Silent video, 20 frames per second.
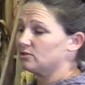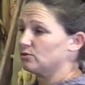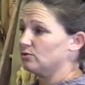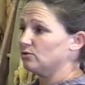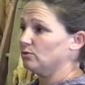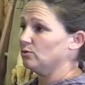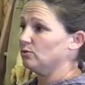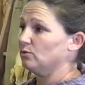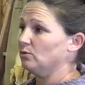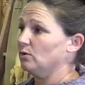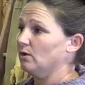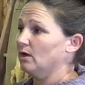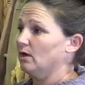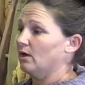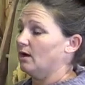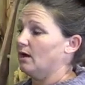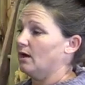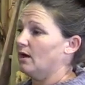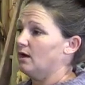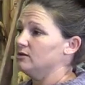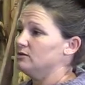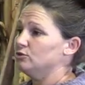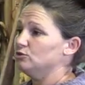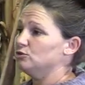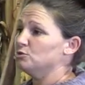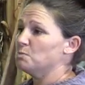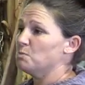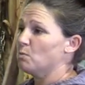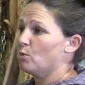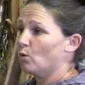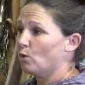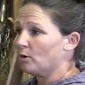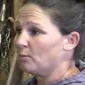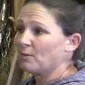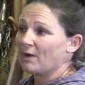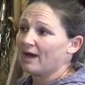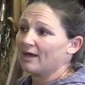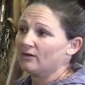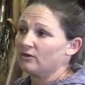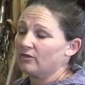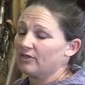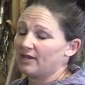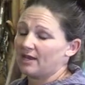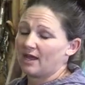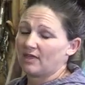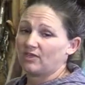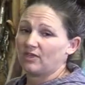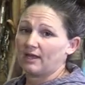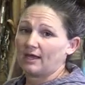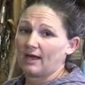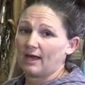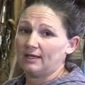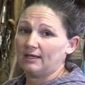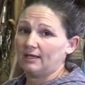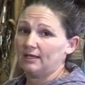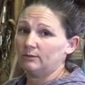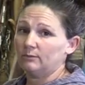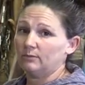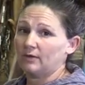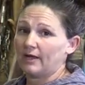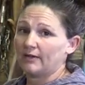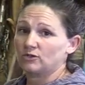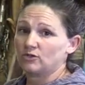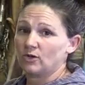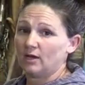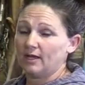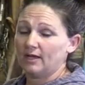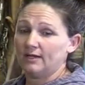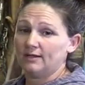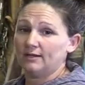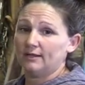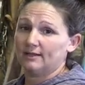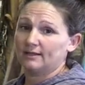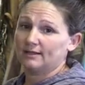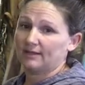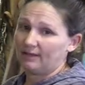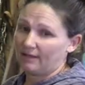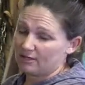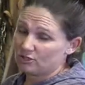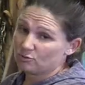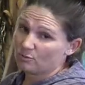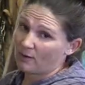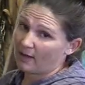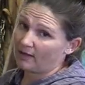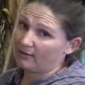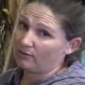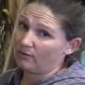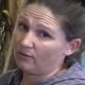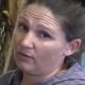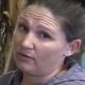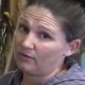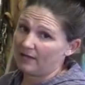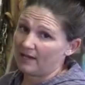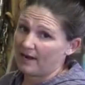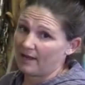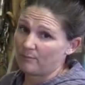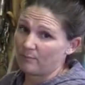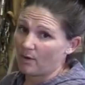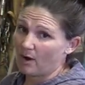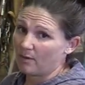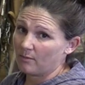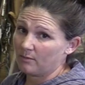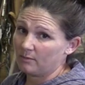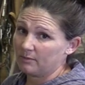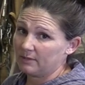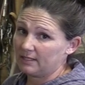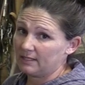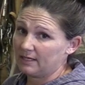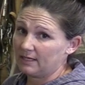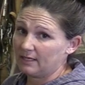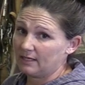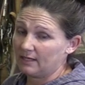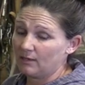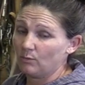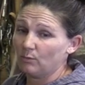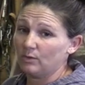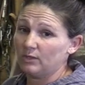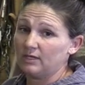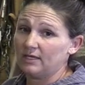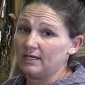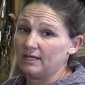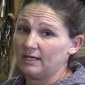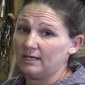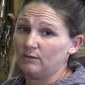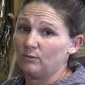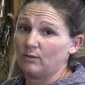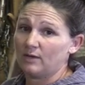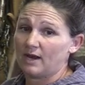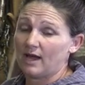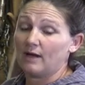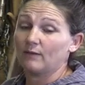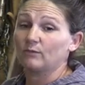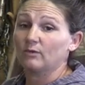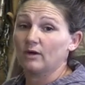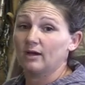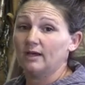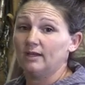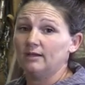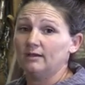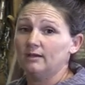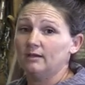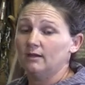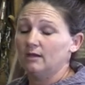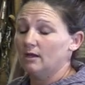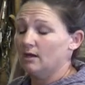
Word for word: to uh, use more bridle than I think I need when I train, and less bridle than I probably need, would need when I run,